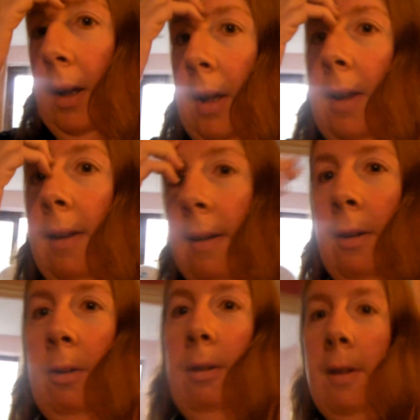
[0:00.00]
Guess
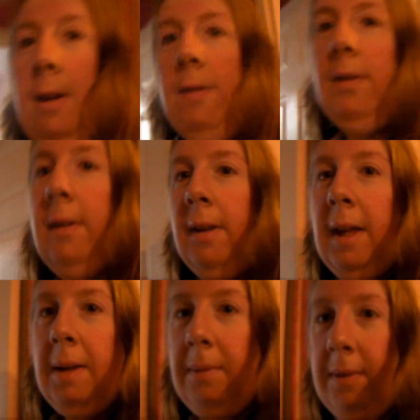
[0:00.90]
who's
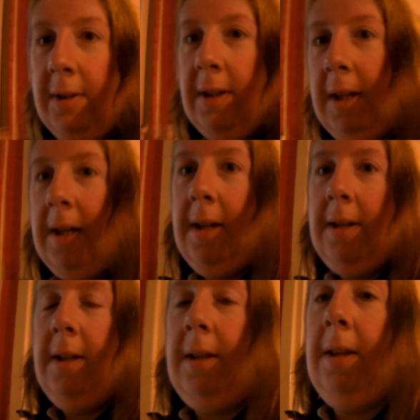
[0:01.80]
overslept
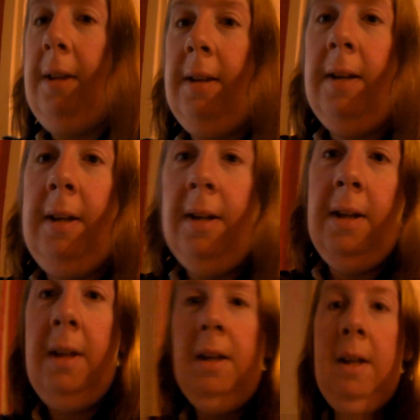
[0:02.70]
and
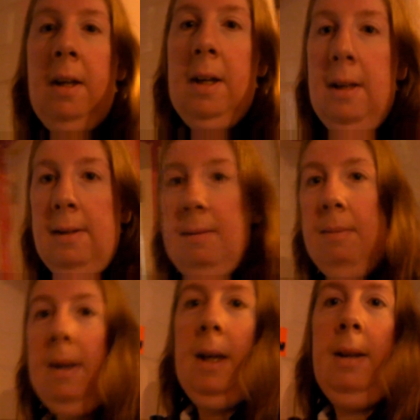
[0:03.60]

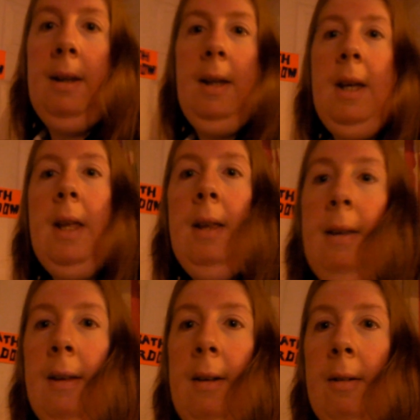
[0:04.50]
hasn't made it
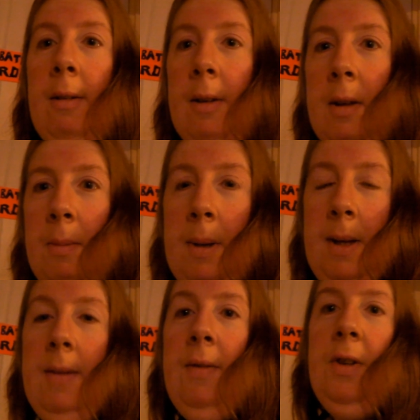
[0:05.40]
into the
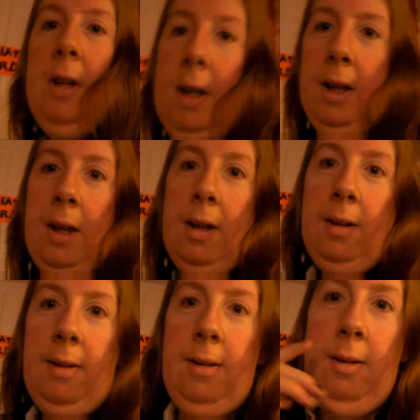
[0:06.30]
PFG
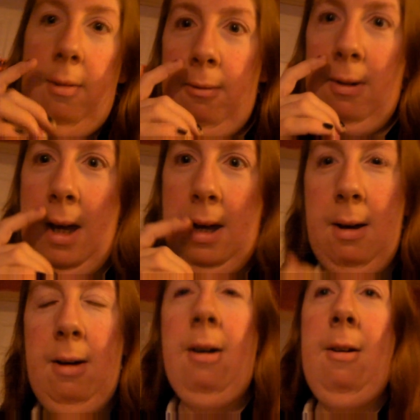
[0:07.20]
to get
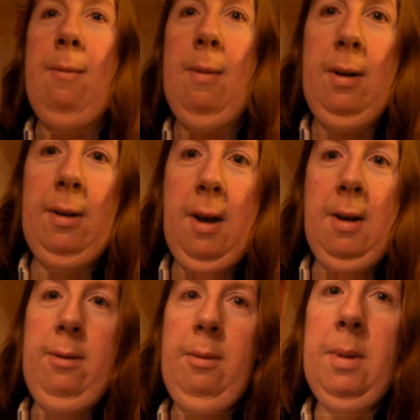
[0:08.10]
her homework
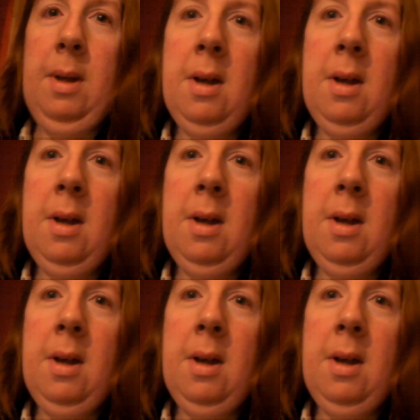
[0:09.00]
help.